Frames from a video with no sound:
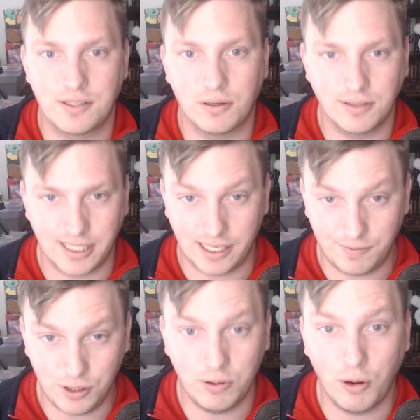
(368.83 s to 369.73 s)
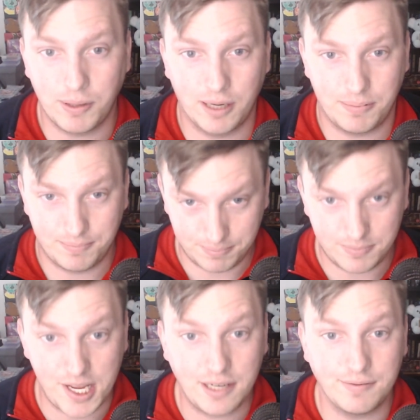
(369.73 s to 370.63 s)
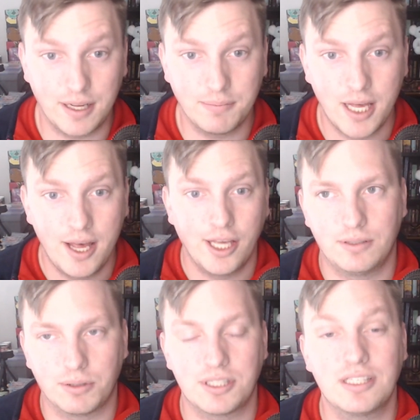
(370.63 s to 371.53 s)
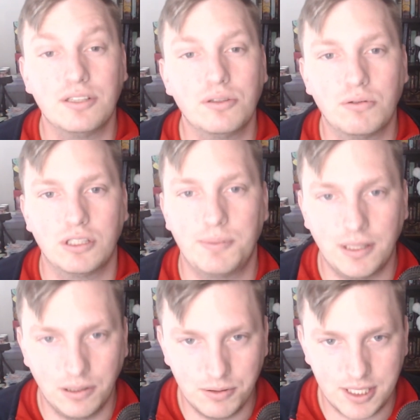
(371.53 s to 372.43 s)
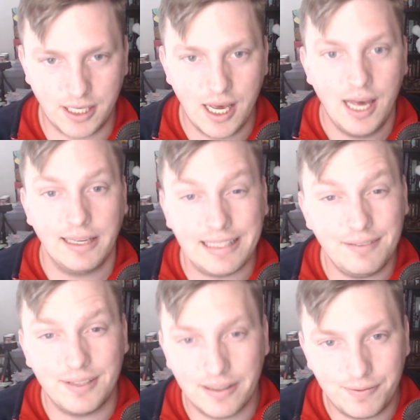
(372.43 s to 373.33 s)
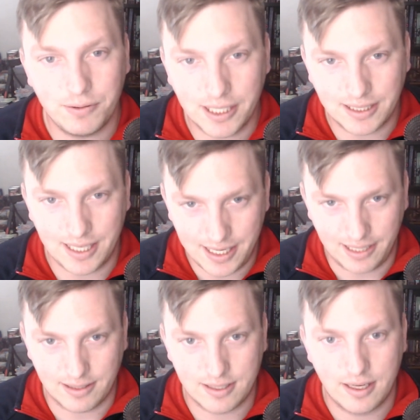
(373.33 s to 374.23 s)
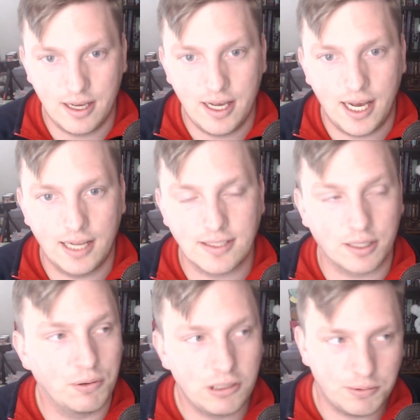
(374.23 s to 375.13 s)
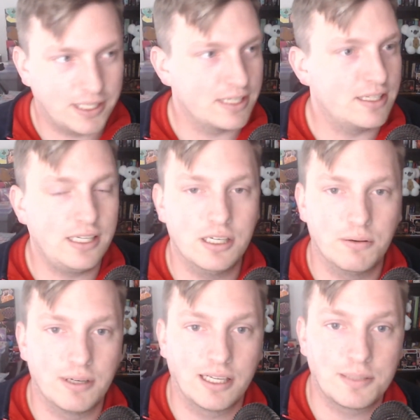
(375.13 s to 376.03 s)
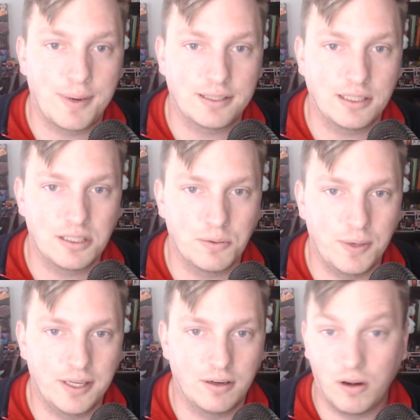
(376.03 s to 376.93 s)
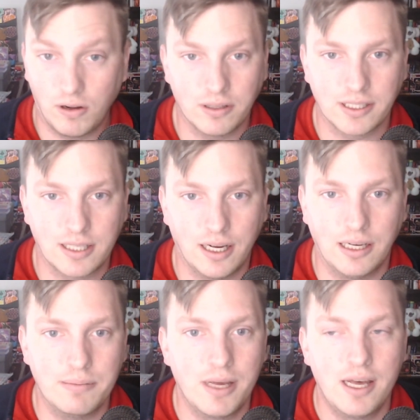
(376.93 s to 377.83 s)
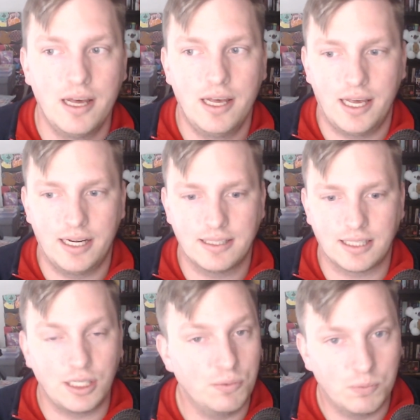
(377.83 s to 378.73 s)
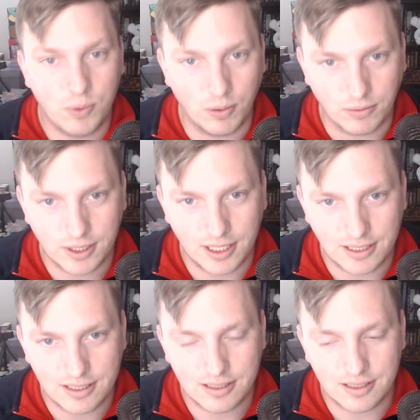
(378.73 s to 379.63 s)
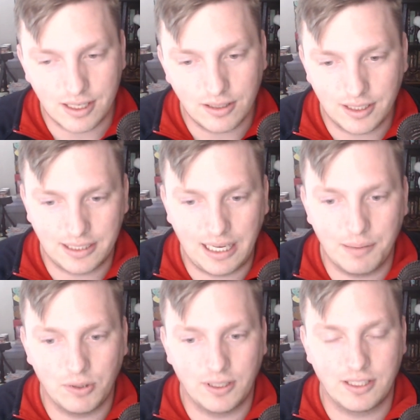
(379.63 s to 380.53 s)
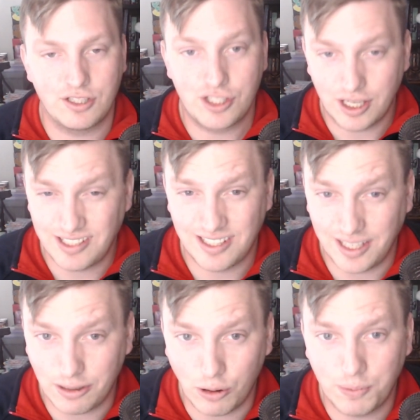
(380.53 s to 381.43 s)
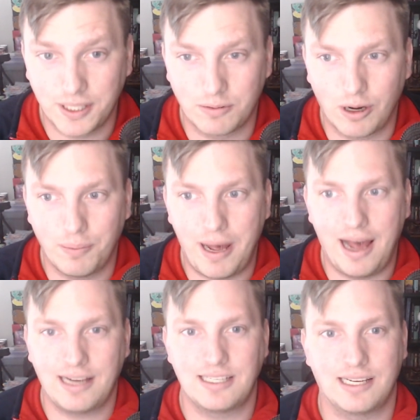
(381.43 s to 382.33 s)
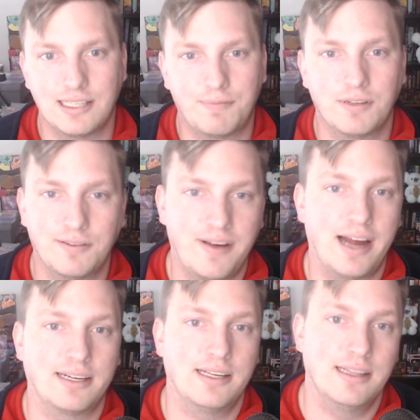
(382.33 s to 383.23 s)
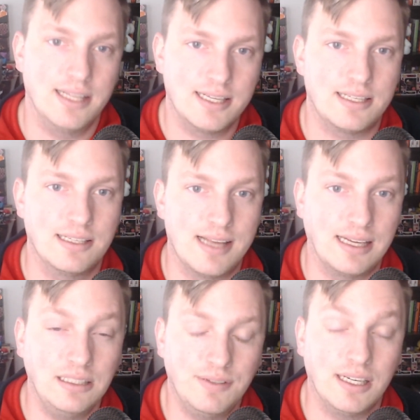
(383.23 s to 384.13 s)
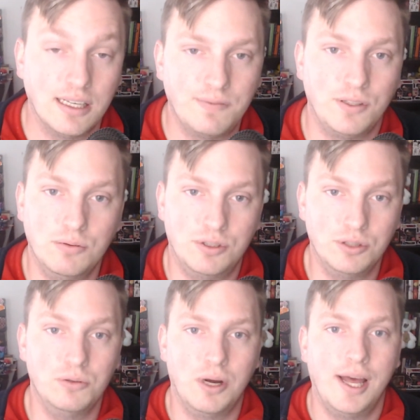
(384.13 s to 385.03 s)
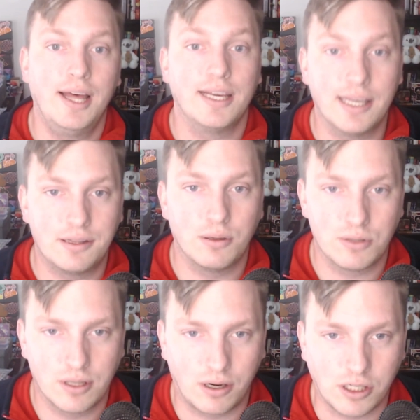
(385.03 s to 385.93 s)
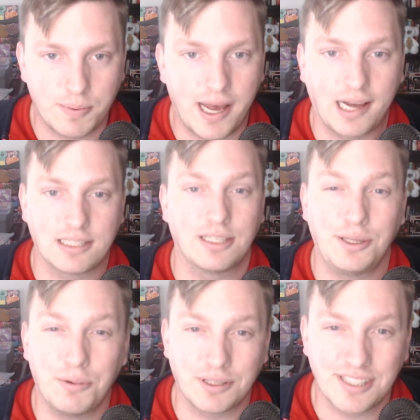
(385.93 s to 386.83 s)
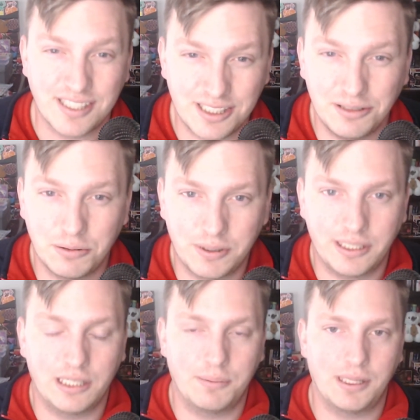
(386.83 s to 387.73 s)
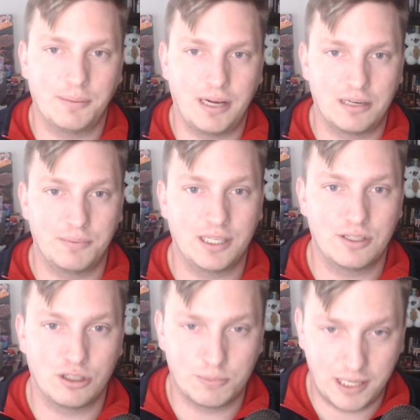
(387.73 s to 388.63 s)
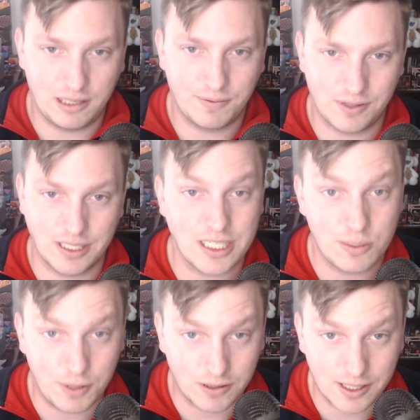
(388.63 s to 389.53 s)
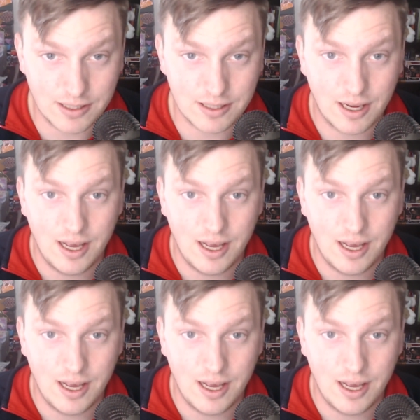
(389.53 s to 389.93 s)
So it's like, if you open up 10 of them, you're still going to be losing even if you get the hits. It's like going to a casino and expecting to win all the time. And it's like, you won't. It's still a gamble. It's just like opening raw packs, except for the fact in this is that even if you do get those large packs, you are still going to end up on the bottom because you're paying for an experience.